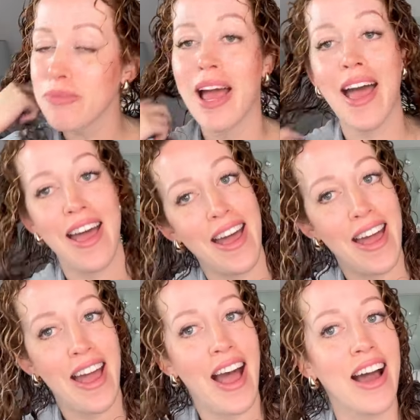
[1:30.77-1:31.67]
my
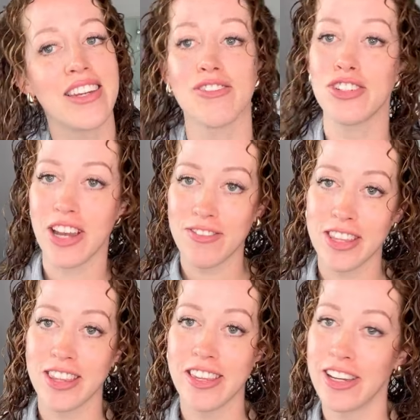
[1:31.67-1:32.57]
hair and I've done
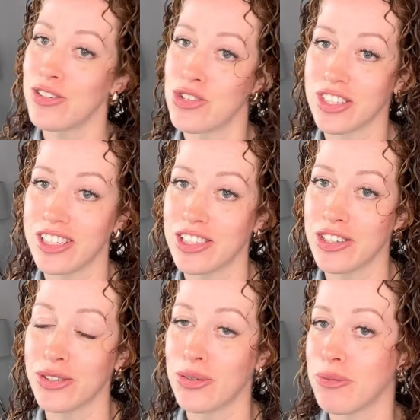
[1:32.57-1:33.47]
everything that I usually
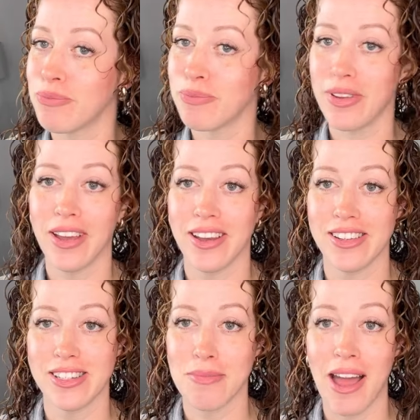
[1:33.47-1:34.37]
do
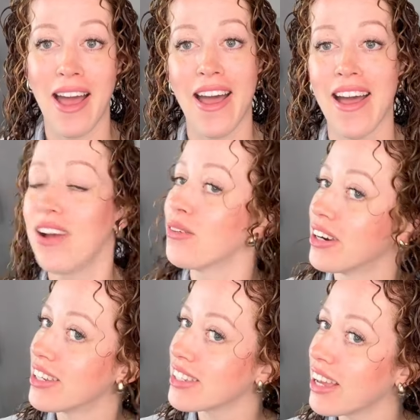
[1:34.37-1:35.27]
to my hair
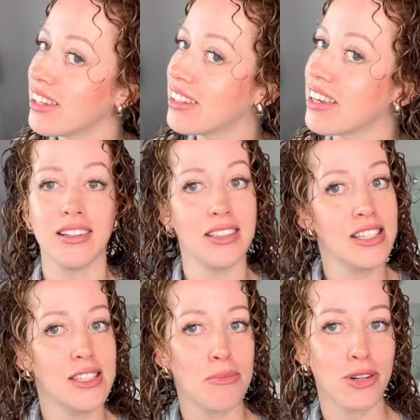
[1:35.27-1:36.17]
when I style it. I'll
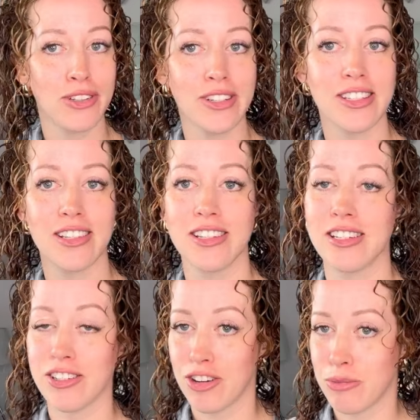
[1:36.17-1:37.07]
list the products in the
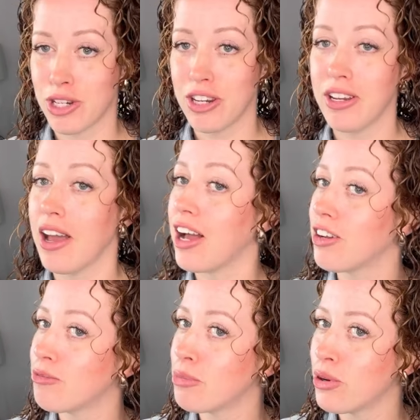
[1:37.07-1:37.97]
description.
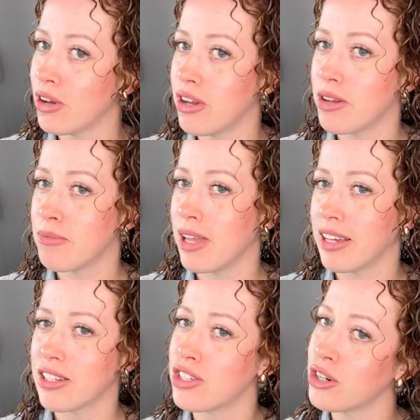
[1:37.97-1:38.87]
I've put
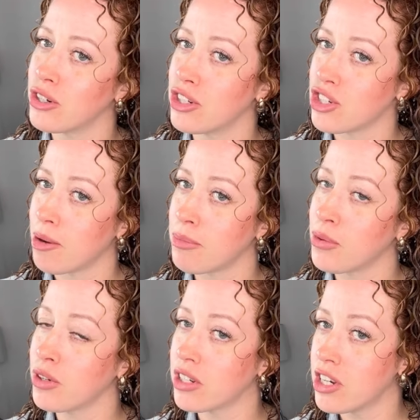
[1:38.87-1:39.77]
like a toner, shampoo
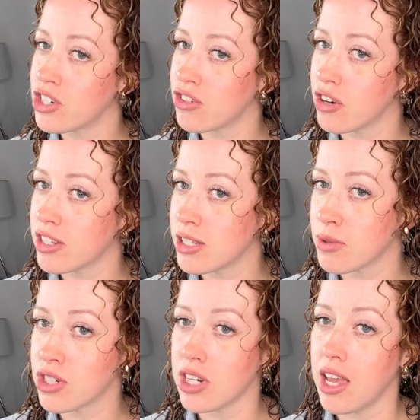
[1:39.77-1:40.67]
and conditioner on this
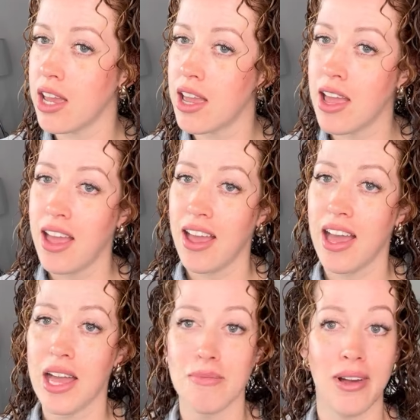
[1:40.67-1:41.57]
wash day,
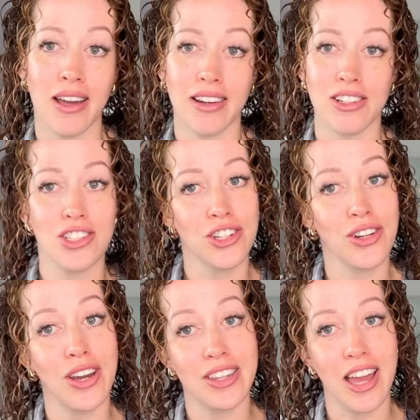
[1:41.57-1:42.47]
and I'll show
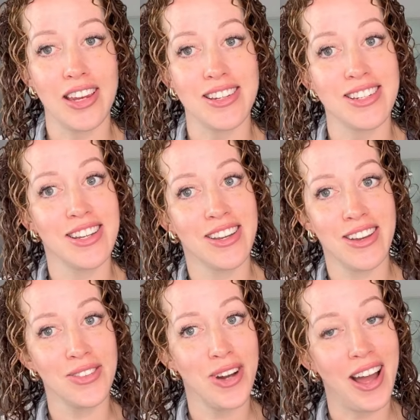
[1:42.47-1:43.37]
you at the end
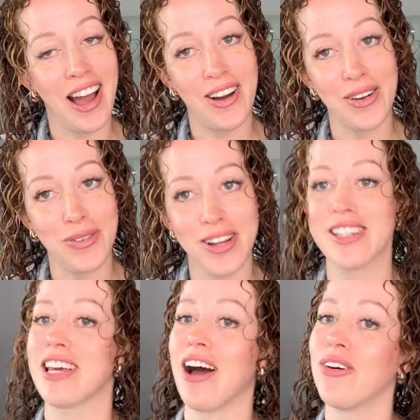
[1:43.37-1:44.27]
how it
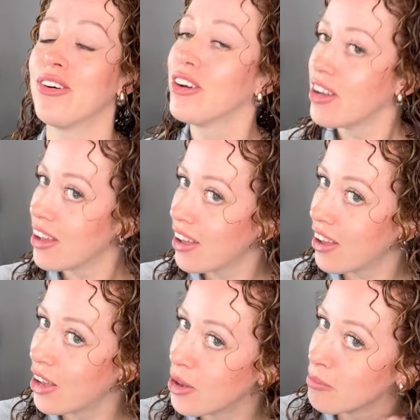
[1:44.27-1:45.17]
worked out,
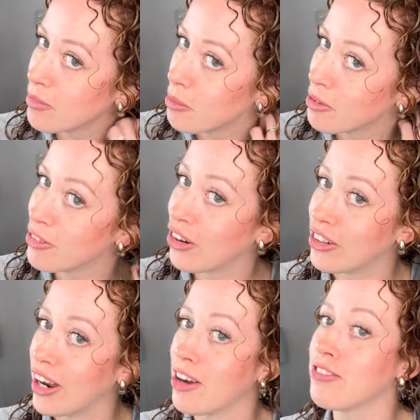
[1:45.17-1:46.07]
a before
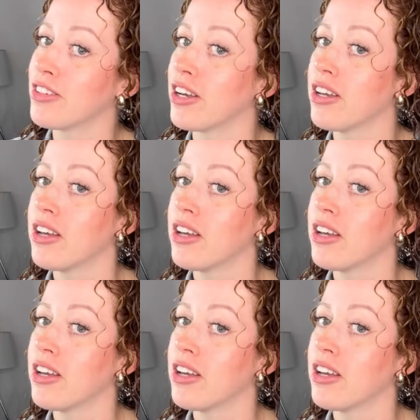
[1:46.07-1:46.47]
and after.